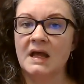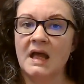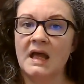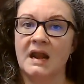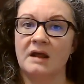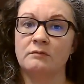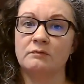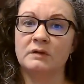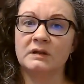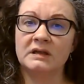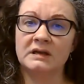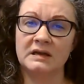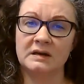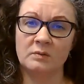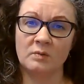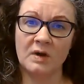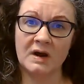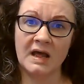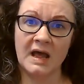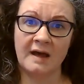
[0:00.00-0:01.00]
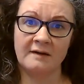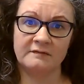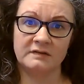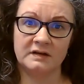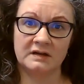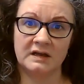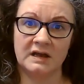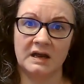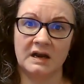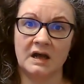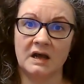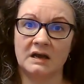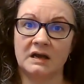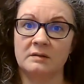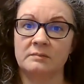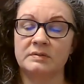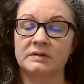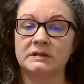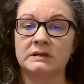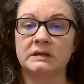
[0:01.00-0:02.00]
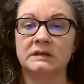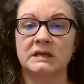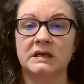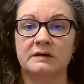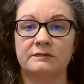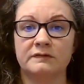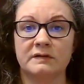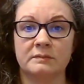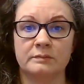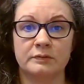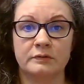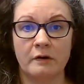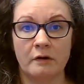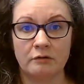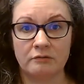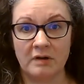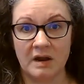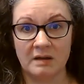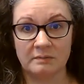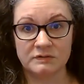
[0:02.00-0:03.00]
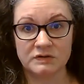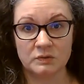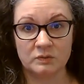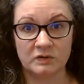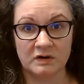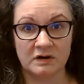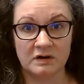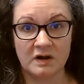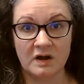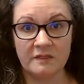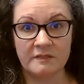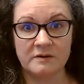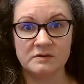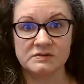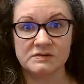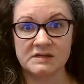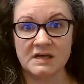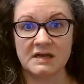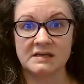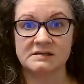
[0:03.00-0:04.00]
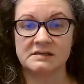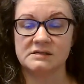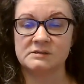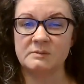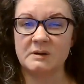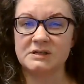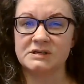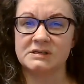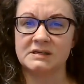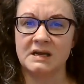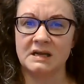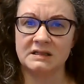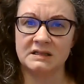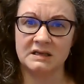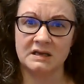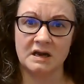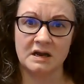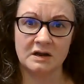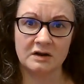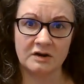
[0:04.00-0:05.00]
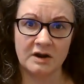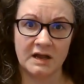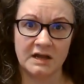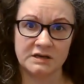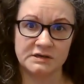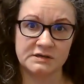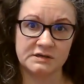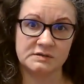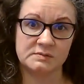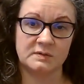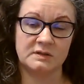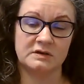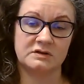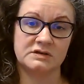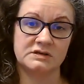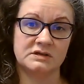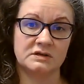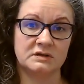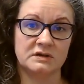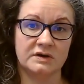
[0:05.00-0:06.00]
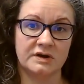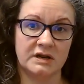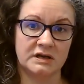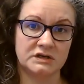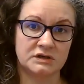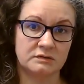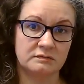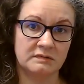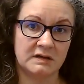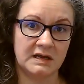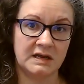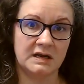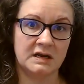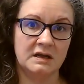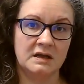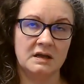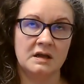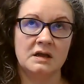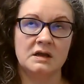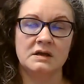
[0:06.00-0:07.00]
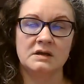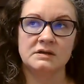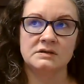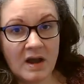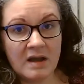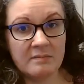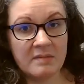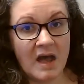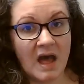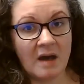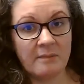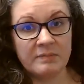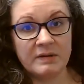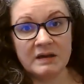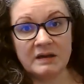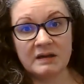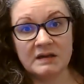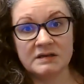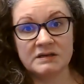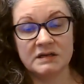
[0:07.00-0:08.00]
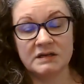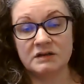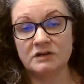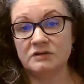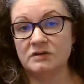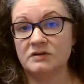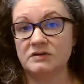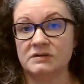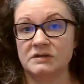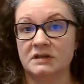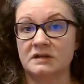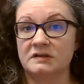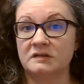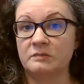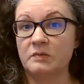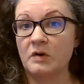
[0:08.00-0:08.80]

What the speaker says: and I really didn't want to have to get a completely different program to work on those things, especially at the younger ages when they're still learning to read. I'm happy to continue using this